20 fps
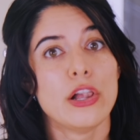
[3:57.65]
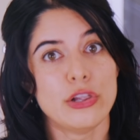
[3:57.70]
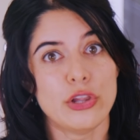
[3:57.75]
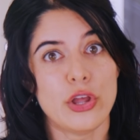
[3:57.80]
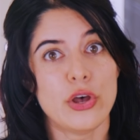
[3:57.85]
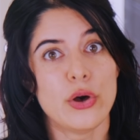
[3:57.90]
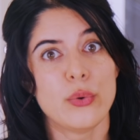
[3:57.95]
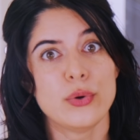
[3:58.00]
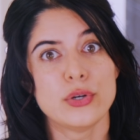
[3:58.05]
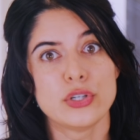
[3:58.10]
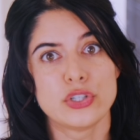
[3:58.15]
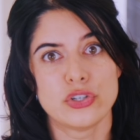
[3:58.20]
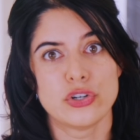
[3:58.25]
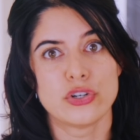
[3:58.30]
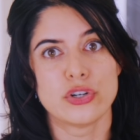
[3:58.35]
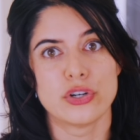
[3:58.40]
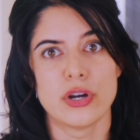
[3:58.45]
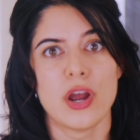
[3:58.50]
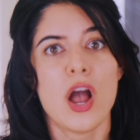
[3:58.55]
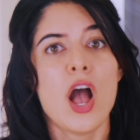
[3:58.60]
low
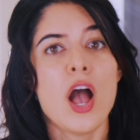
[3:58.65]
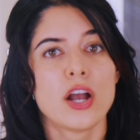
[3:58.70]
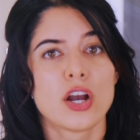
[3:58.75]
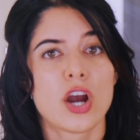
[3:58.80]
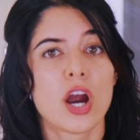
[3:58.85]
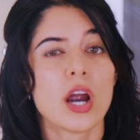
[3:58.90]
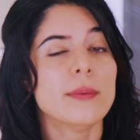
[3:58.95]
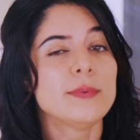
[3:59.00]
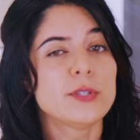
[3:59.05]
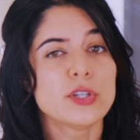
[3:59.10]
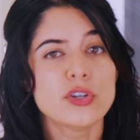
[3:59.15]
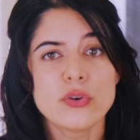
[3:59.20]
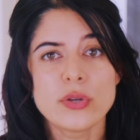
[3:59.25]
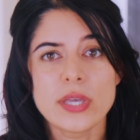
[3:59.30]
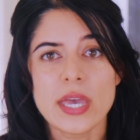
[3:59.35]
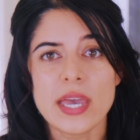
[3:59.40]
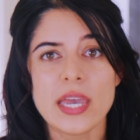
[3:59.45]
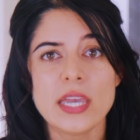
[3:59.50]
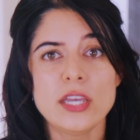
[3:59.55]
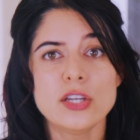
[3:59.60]
sugar. Carbs are
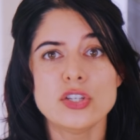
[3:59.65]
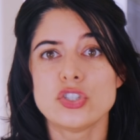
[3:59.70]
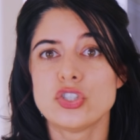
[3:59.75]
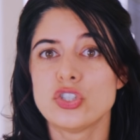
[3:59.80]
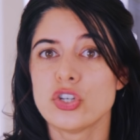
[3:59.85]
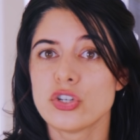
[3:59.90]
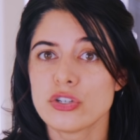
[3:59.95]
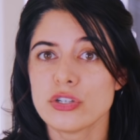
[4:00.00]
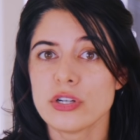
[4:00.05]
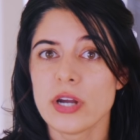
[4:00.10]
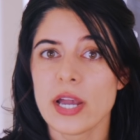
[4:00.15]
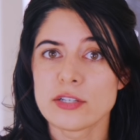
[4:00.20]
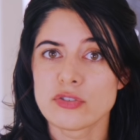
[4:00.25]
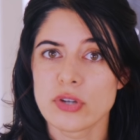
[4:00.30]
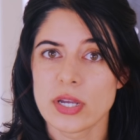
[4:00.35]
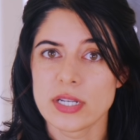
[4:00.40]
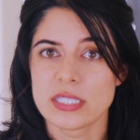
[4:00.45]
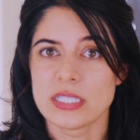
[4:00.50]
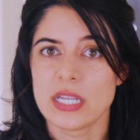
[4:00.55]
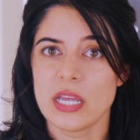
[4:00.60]
okay. Sugar, I
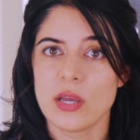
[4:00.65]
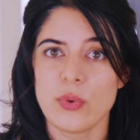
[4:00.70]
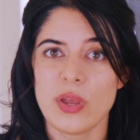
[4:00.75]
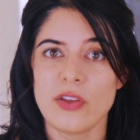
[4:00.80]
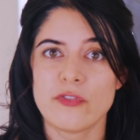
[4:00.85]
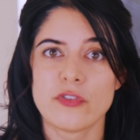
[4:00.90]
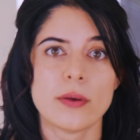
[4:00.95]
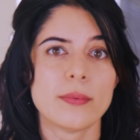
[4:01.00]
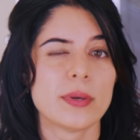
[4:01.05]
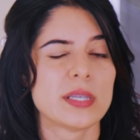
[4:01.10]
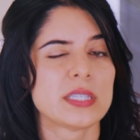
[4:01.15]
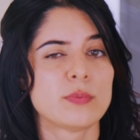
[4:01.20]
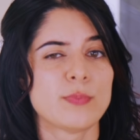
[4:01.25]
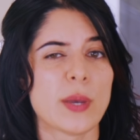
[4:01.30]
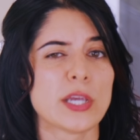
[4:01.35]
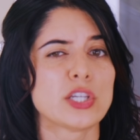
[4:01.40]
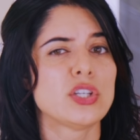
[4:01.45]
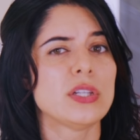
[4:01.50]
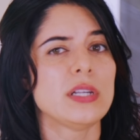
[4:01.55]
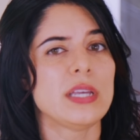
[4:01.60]
try to stay away from,
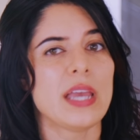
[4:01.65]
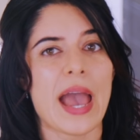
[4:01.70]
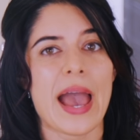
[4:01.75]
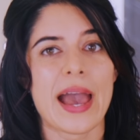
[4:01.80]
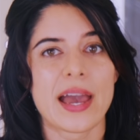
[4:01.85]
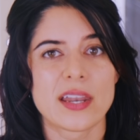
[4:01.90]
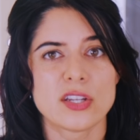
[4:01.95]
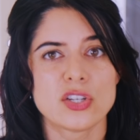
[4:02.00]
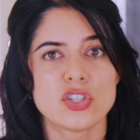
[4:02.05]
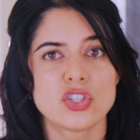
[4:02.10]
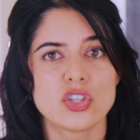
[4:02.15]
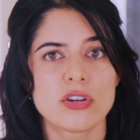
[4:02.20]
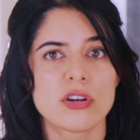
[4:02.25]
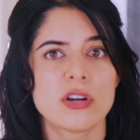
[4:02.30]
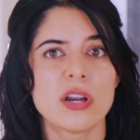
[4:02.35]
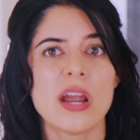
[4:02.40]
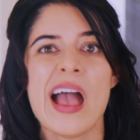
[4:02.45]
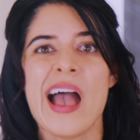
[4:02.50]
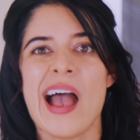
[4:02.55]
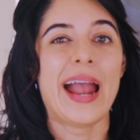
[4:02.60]
especially added
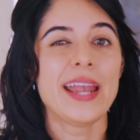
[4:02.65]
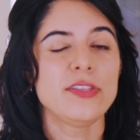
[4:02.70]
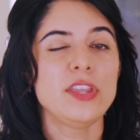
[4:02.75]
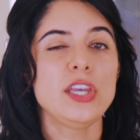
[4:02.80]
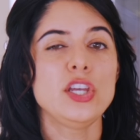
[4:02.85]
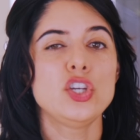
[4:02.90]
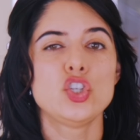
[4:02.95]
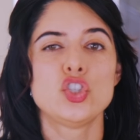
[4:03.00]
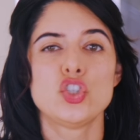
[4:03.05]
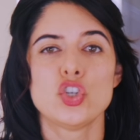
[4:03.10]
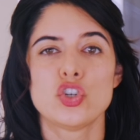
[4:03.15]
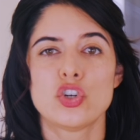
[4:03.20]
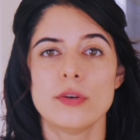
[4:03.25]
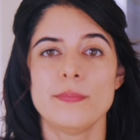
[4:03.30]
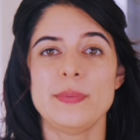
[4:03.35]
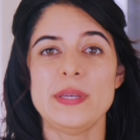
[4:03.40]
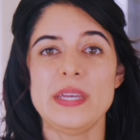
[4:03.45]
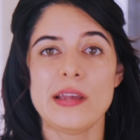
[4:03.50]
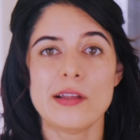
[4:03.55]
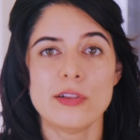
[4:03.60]
sugar. I think
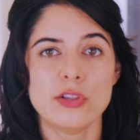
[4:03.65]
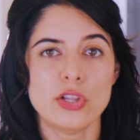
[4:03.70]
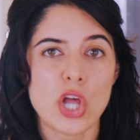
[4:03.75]
sugar being